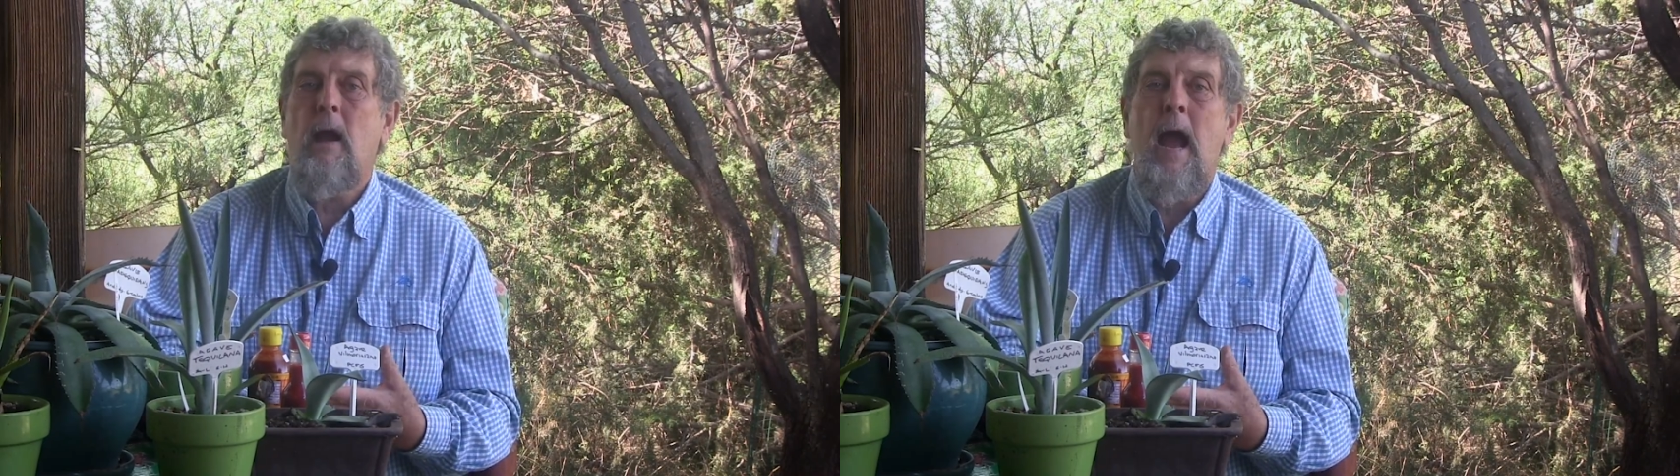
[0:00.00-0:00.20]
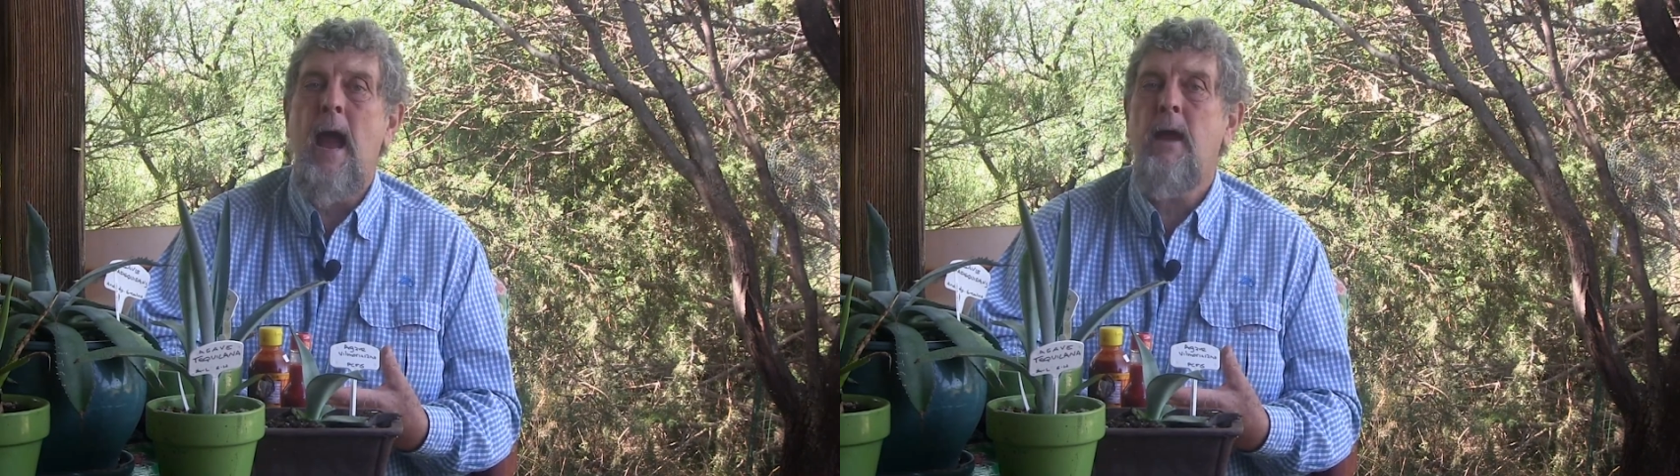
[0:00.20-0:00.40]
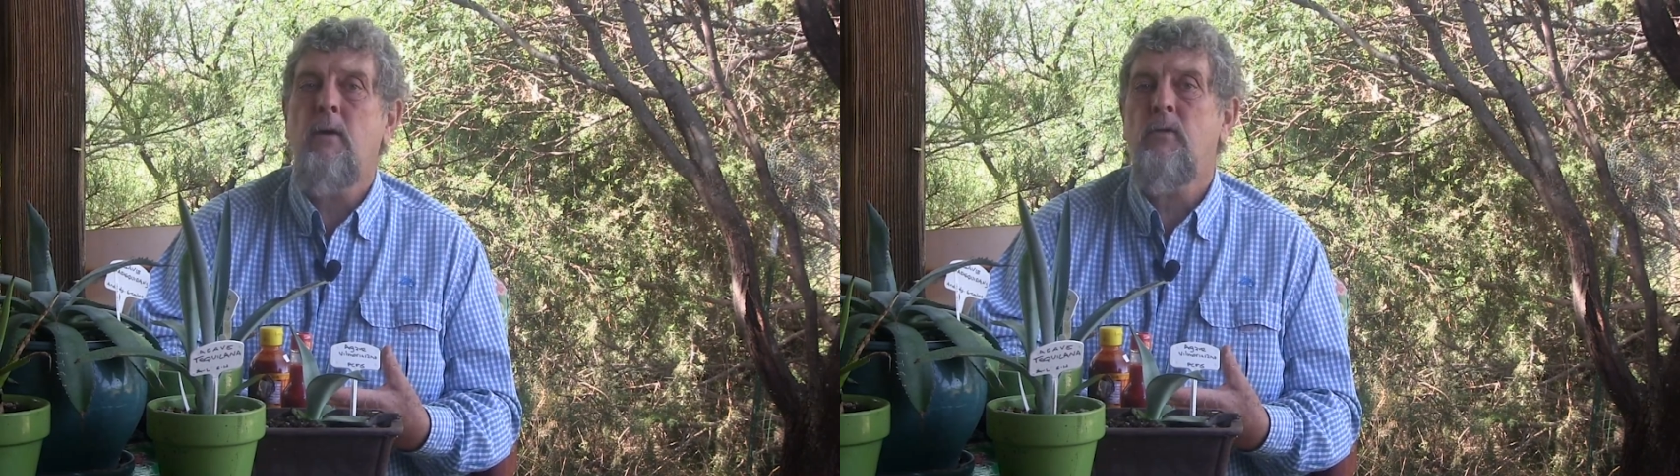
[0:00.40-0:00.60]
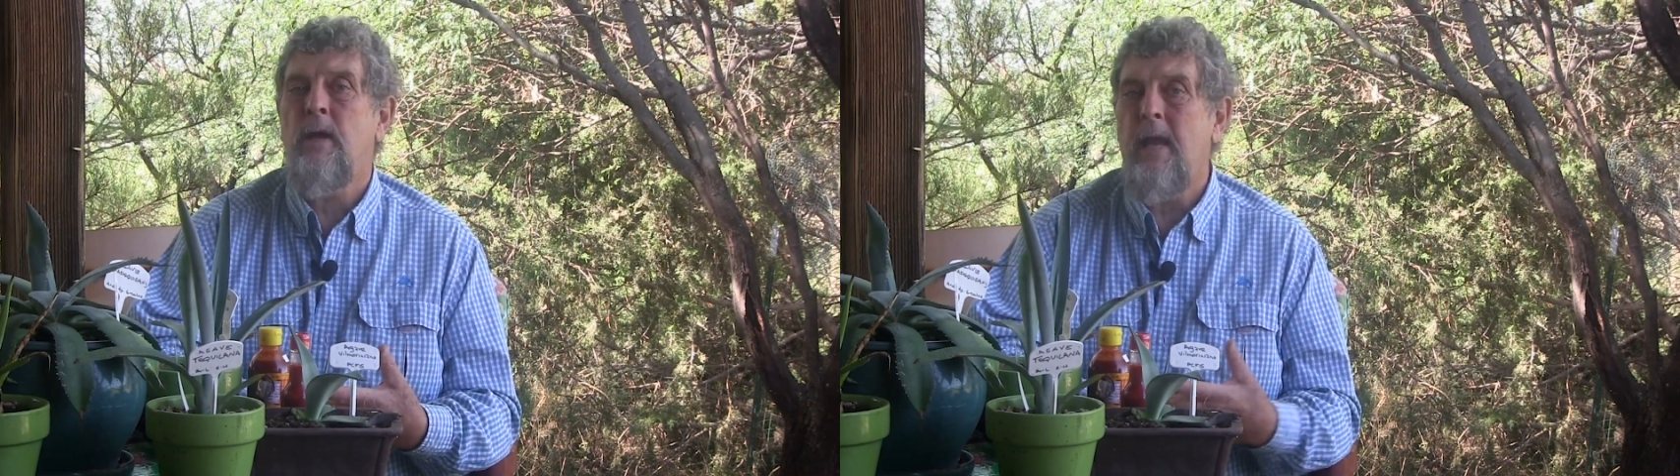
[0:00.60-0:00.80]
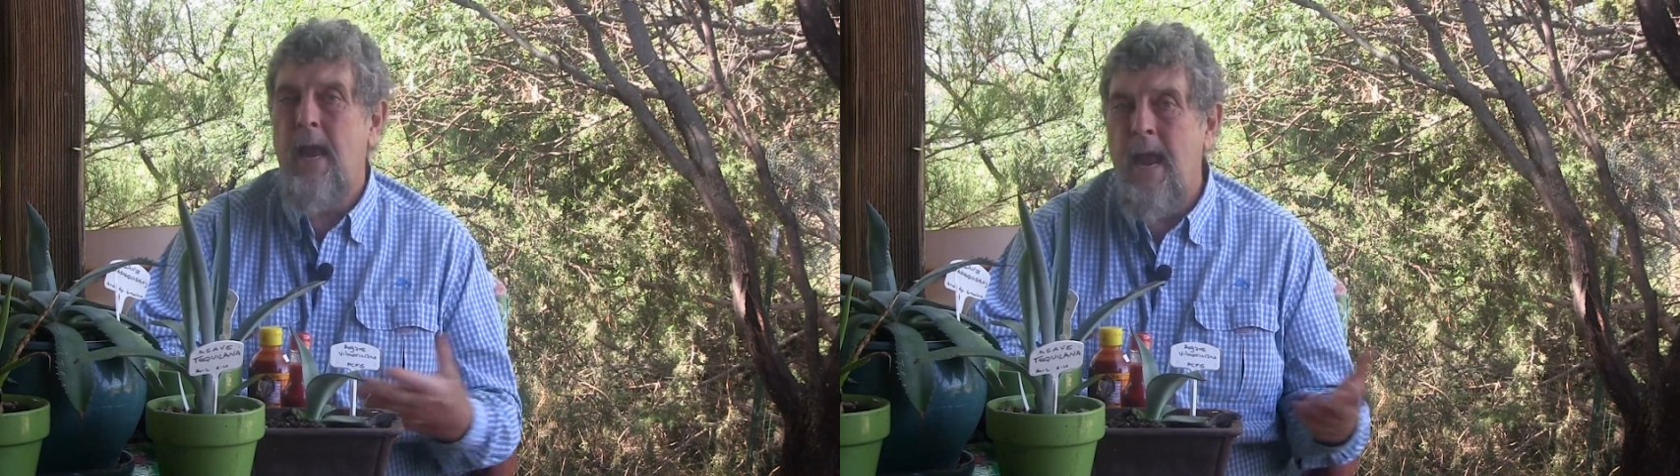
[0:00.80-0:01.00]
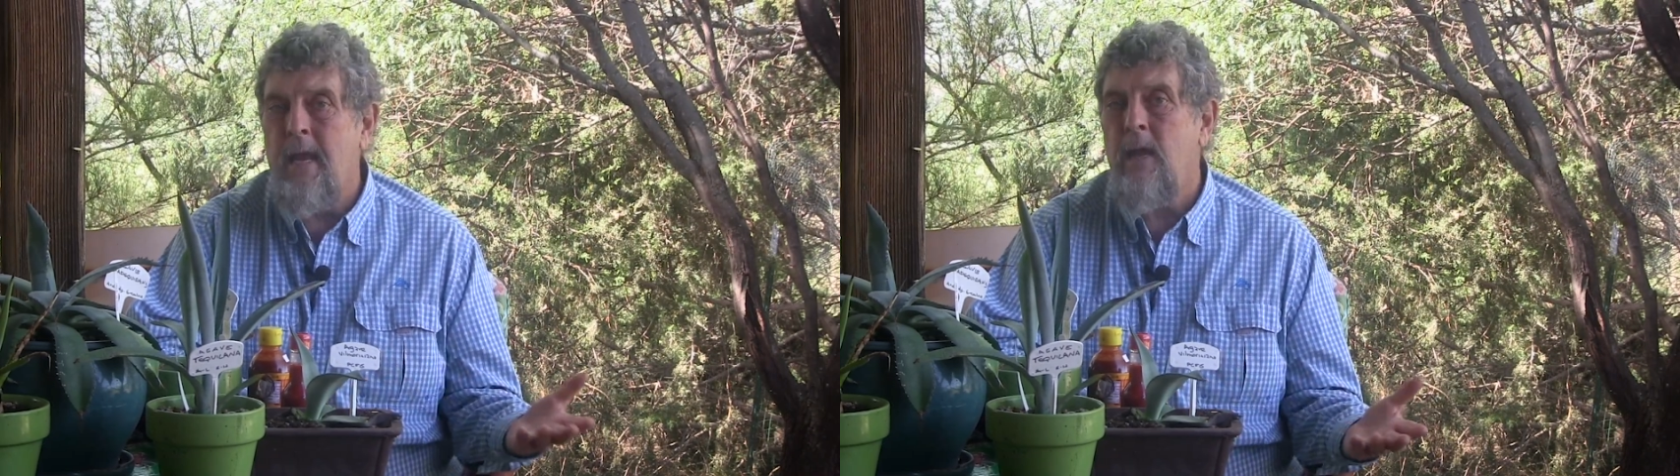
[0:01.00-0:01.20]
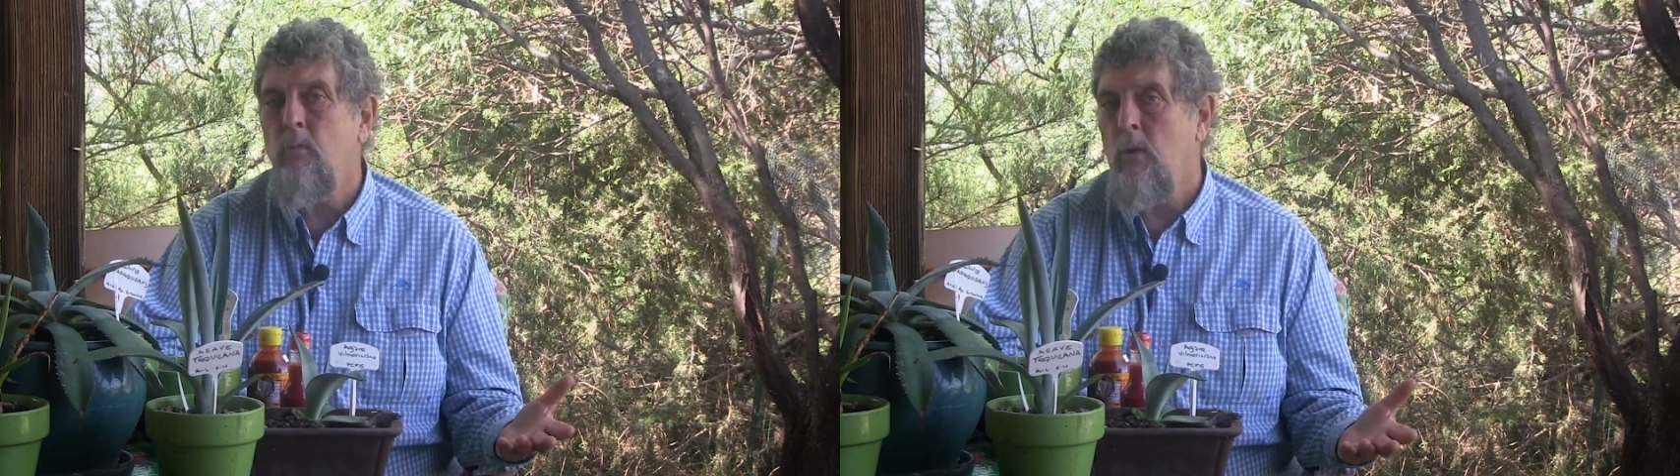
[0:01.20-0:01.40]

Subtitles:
are higher than any